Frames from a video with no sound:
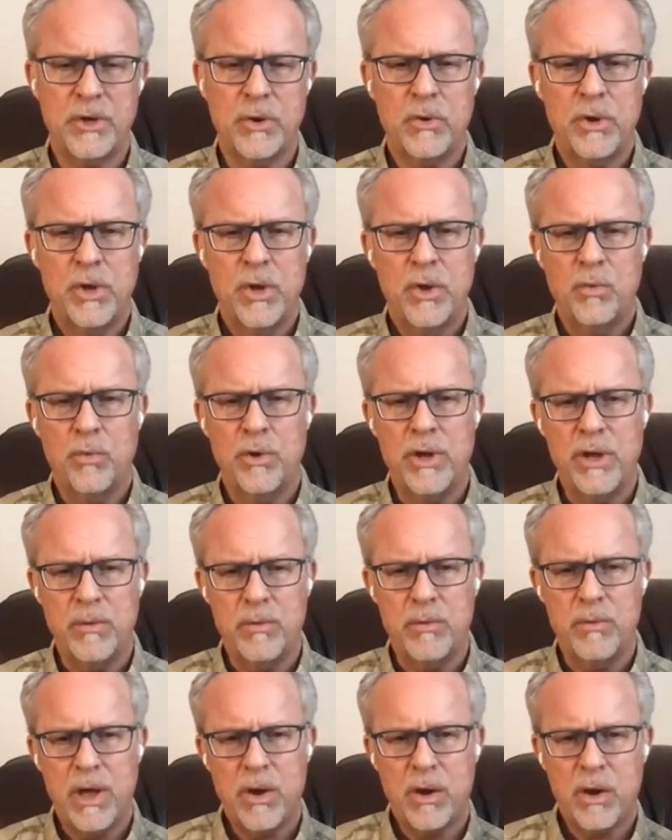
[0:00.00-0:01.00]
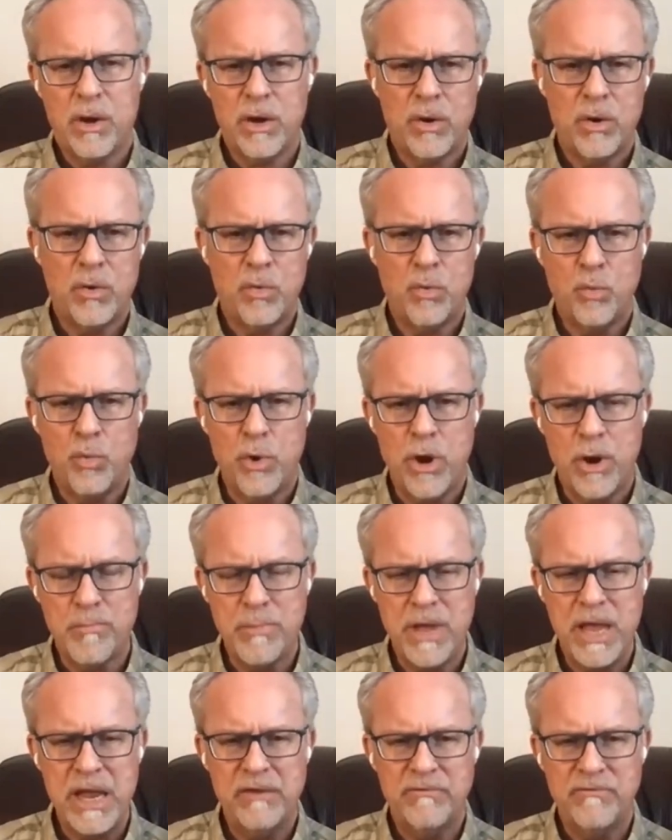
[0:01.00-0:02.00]
And so
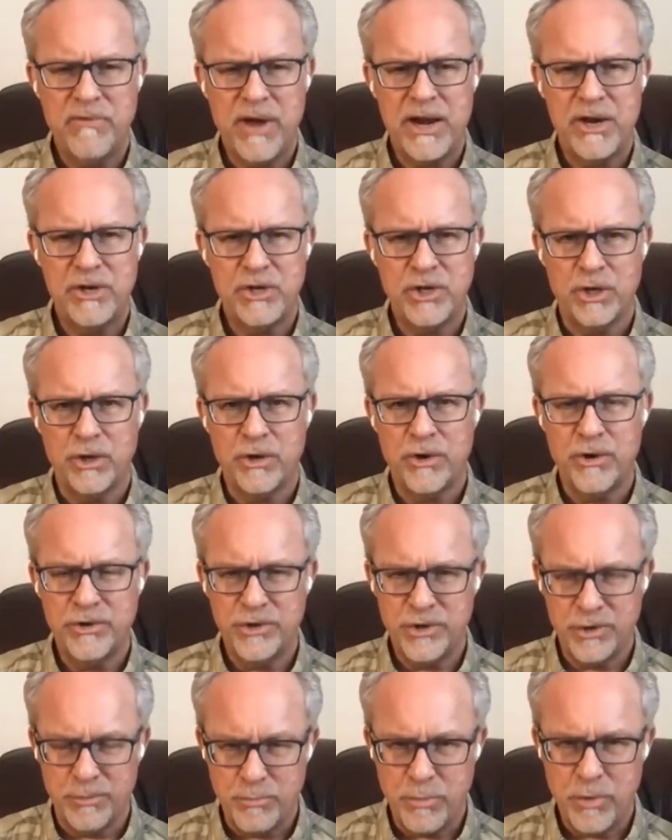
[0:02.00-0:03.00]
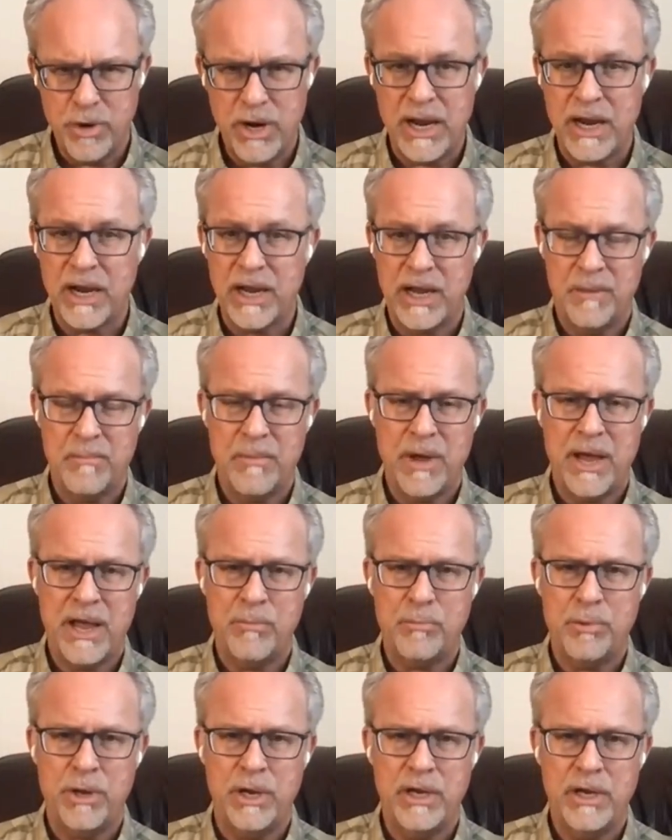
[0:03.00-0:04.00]
we are being invited to learn to bring, in
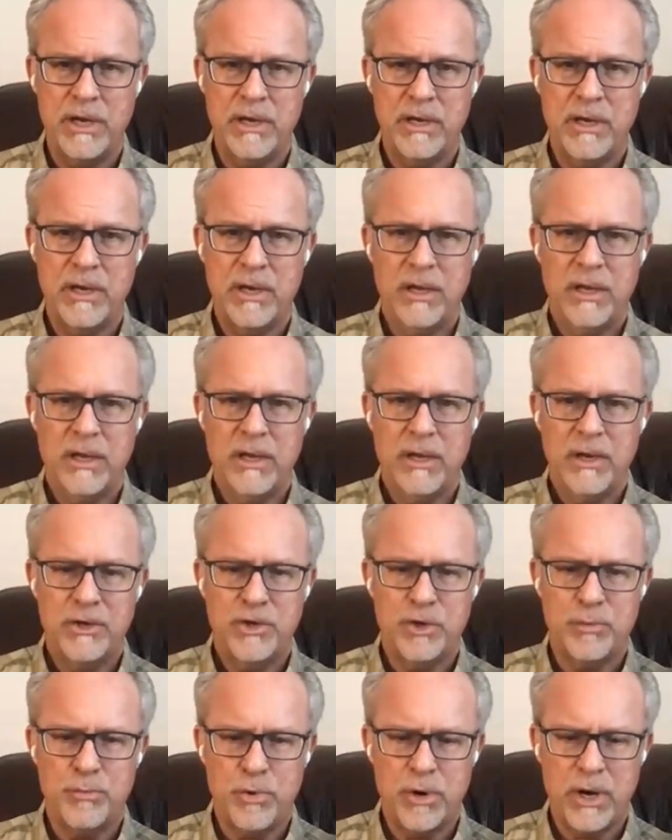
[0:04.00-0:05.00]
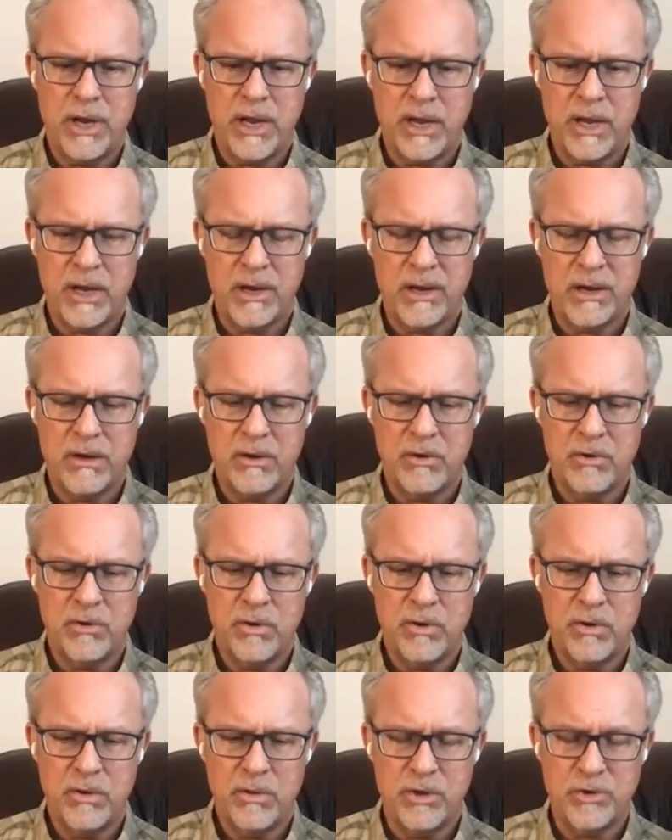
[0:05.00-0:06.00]
my opinion, to bring
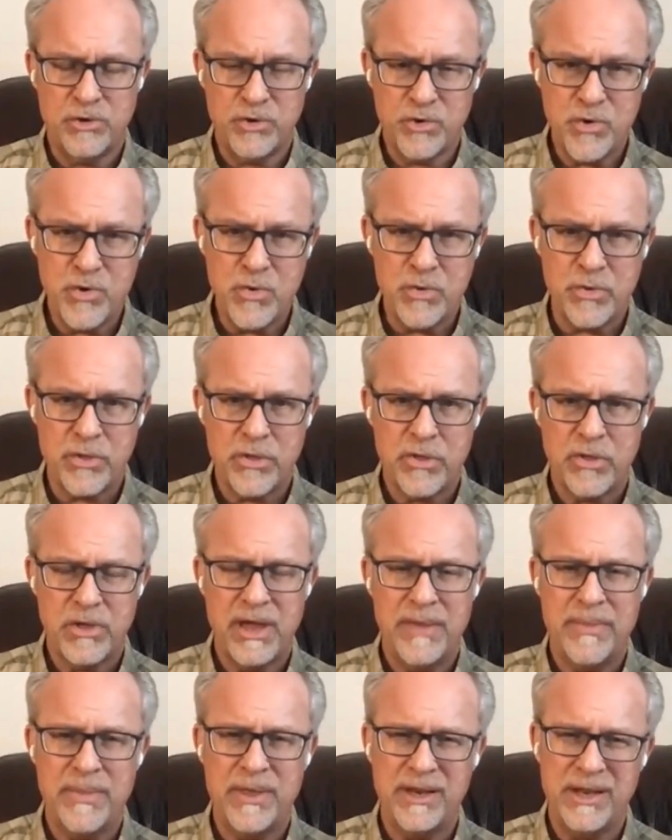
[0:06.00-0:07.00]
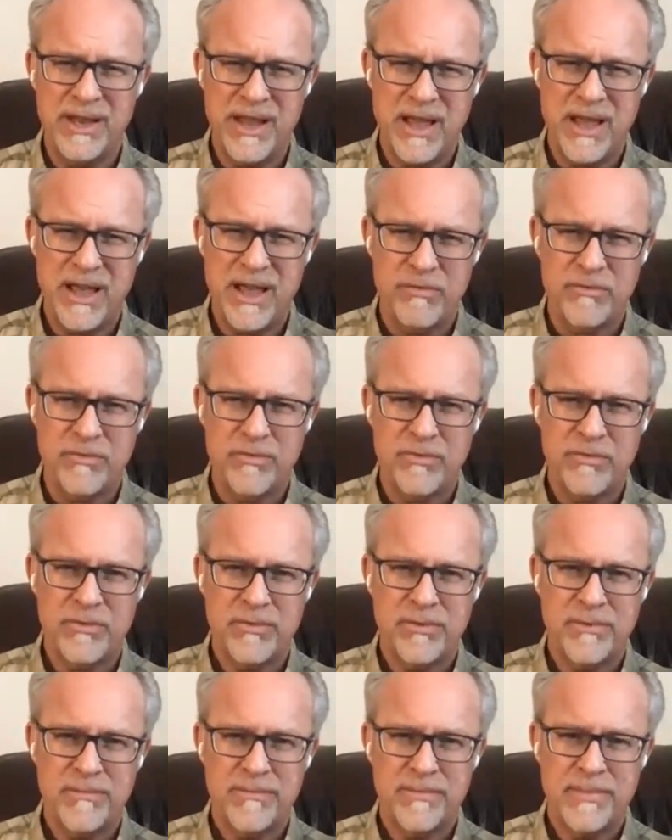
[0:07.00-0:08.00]
the truth and the love
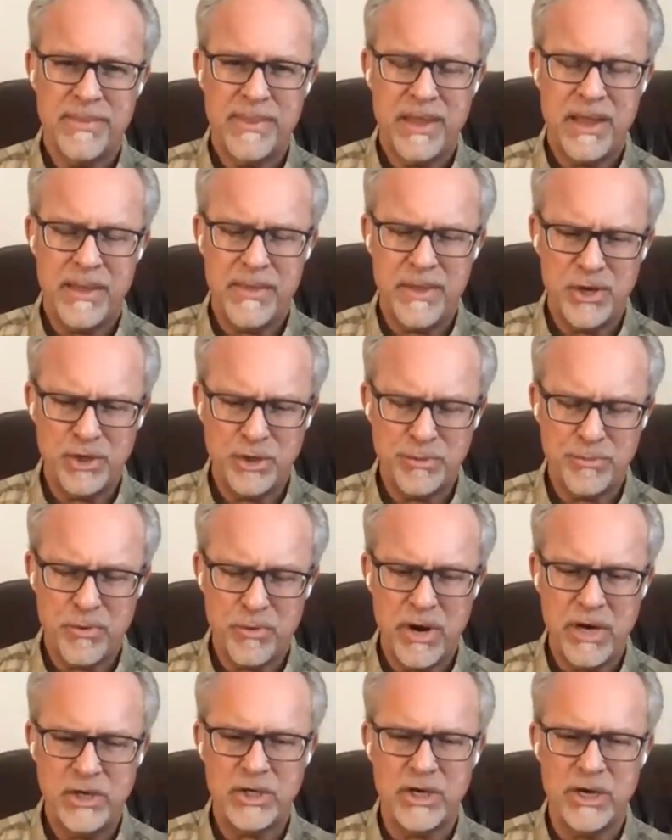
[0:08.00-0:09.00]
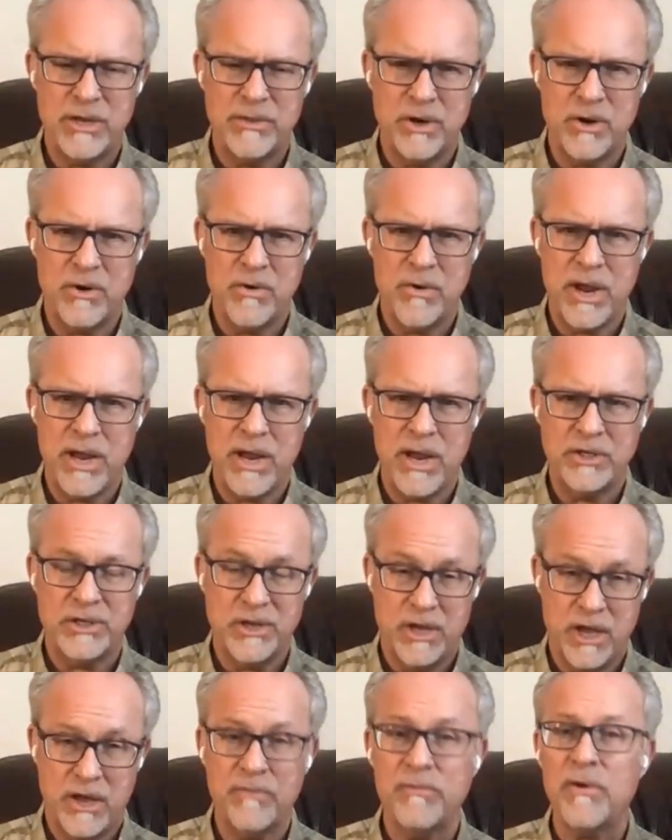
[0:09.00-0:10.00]
and the inspiration and the
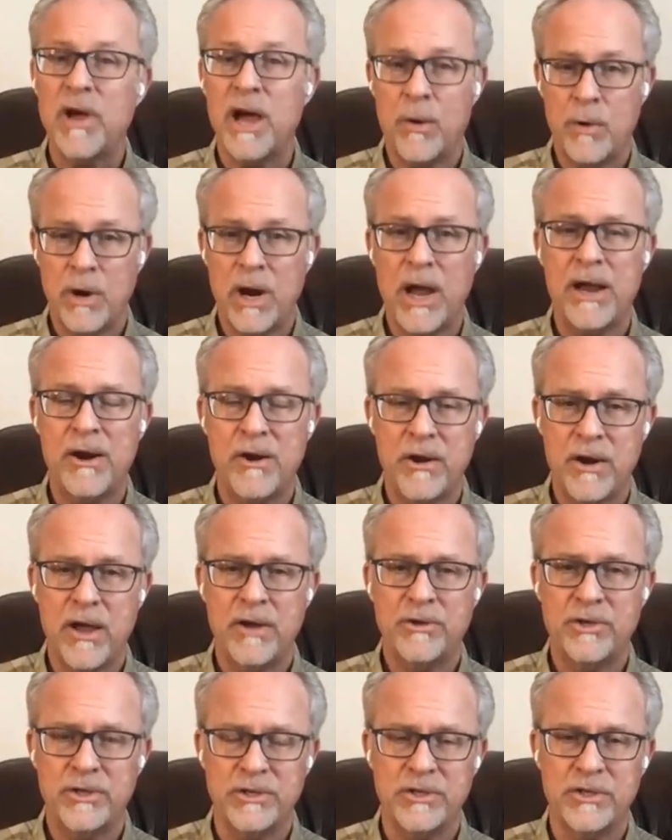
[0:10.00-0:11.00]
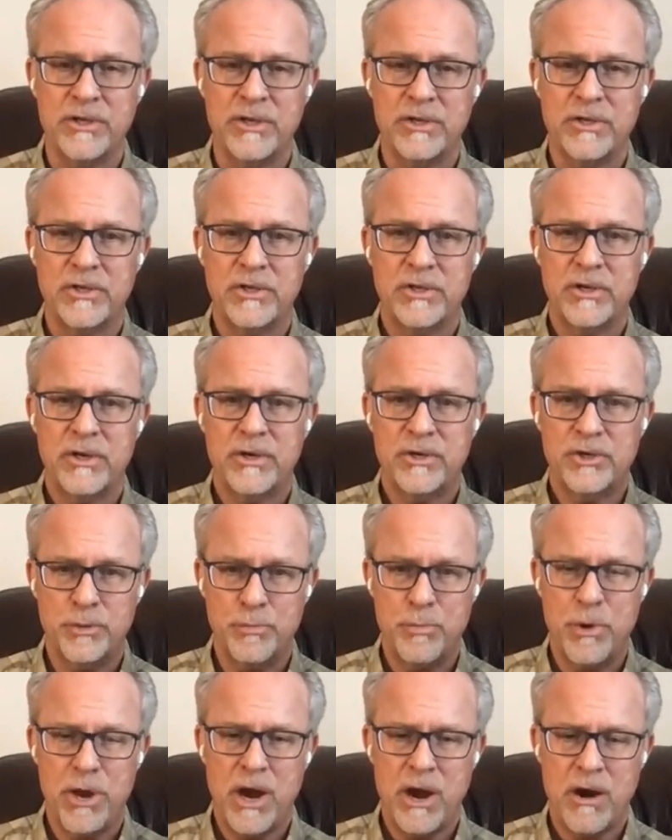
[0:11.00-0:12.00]
grace of our higher consciousness
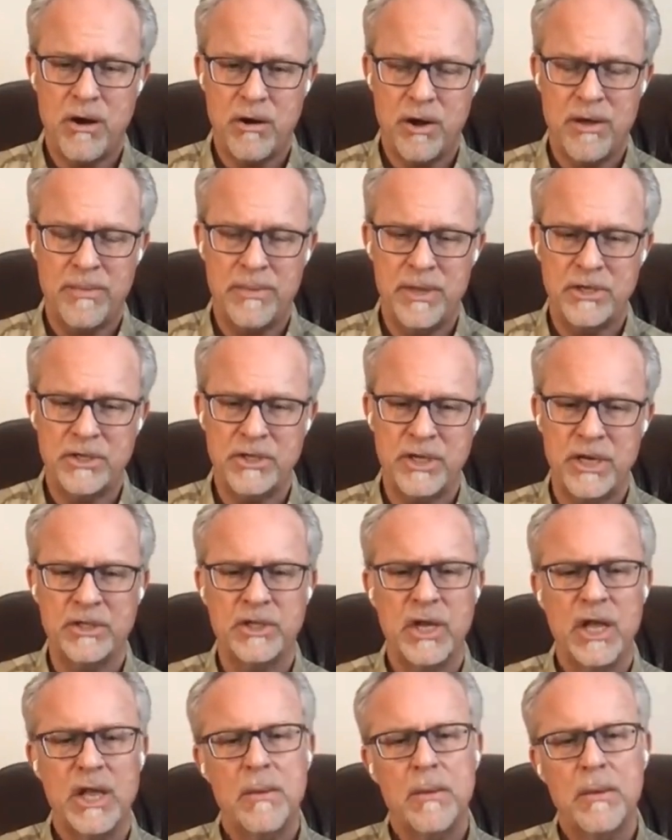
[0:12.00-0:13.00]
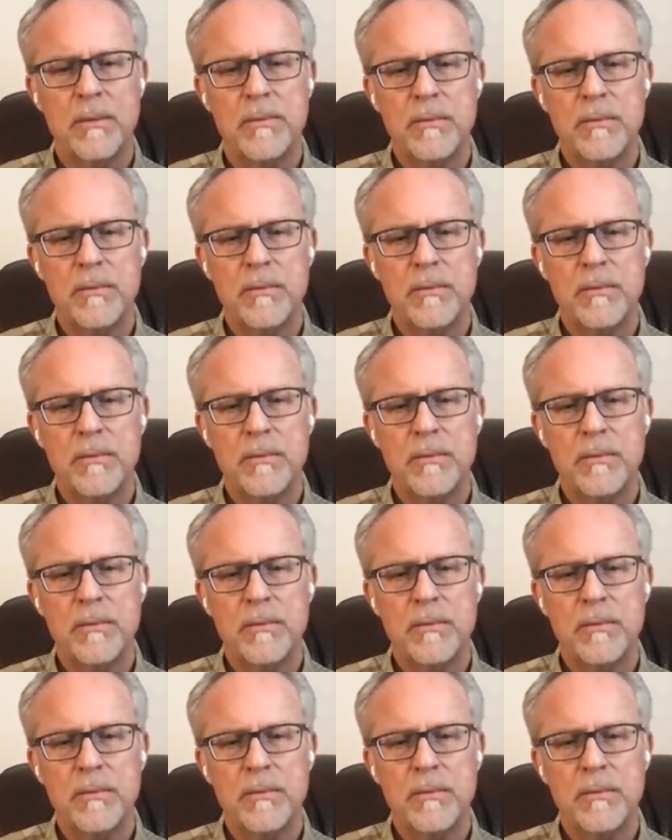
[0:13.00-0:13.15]
to bear on these things.